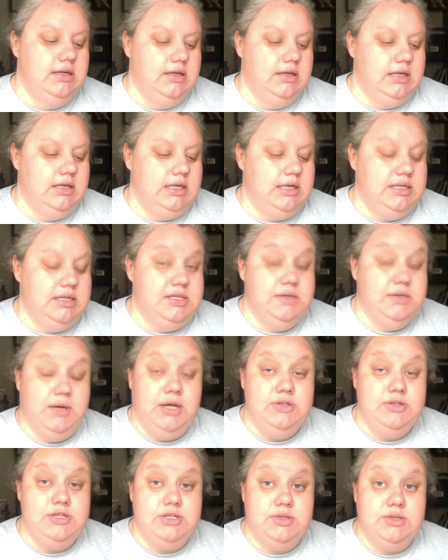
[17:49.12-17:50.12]
And so I'll
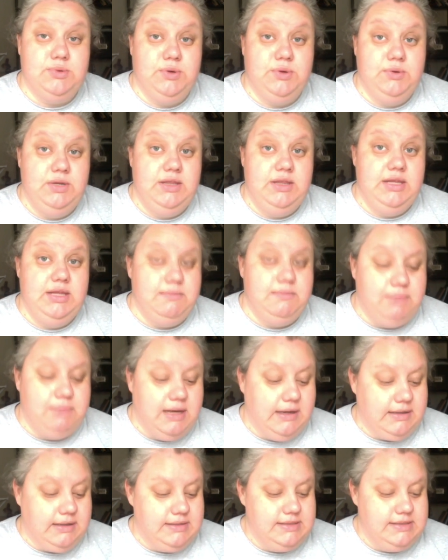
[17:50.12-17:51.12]
just throw it in that
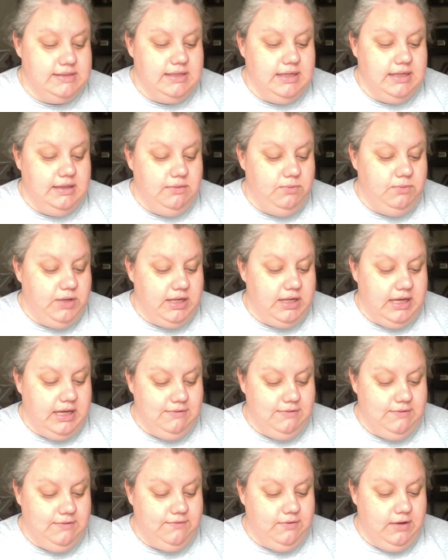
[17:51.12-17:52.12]
box and we can have
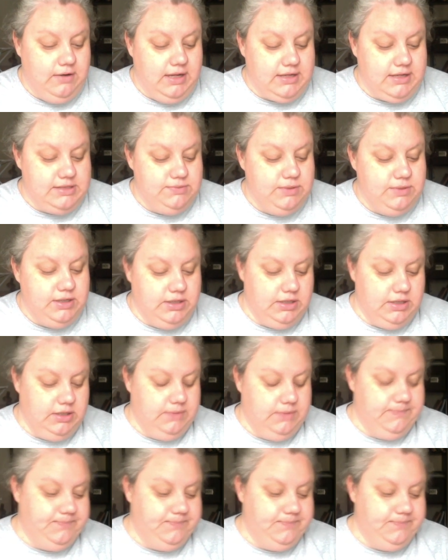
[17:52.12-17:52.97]
it for next winter